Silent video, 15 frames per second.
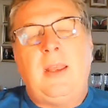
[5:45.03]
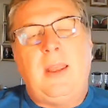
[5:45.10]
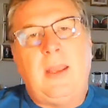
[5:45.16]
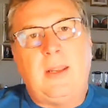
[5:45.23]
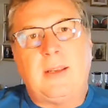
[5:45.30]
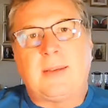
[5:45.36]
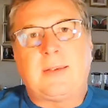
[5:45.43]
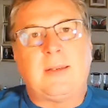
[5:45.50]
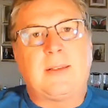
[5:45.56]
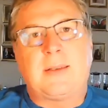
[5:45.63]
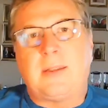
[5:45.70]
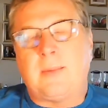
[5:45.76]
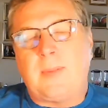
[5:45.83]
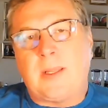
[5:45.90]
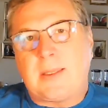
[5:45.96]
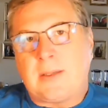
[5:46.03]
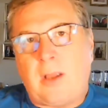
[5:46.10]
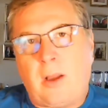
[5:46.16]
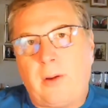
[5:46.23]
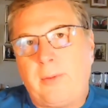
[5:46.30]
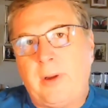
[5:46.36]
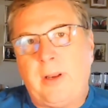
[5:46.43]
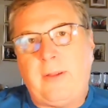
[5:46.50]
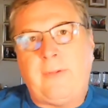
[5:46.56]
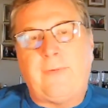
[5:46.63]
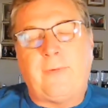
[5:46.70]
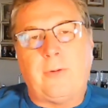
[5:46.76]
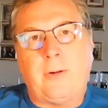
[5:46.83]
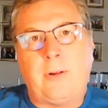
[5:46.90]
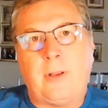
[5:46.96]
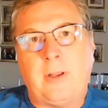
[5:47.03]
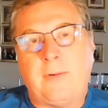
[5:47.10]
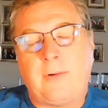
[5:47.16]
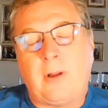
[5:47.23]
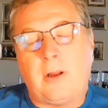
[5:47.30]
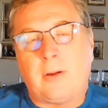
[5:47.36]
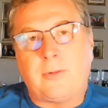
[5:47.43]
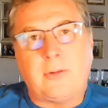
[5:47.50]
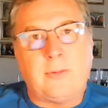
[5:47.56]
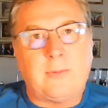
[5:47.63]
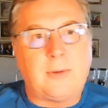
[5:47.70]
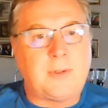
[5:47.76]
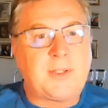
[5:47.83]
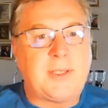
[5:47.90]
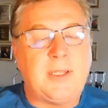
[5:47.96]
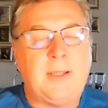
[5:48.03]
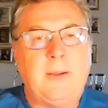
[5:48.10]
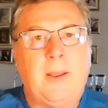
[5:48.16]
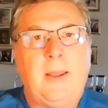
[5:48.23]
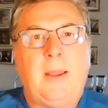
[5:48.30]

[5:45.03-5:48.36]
in a system that's already full of controversy.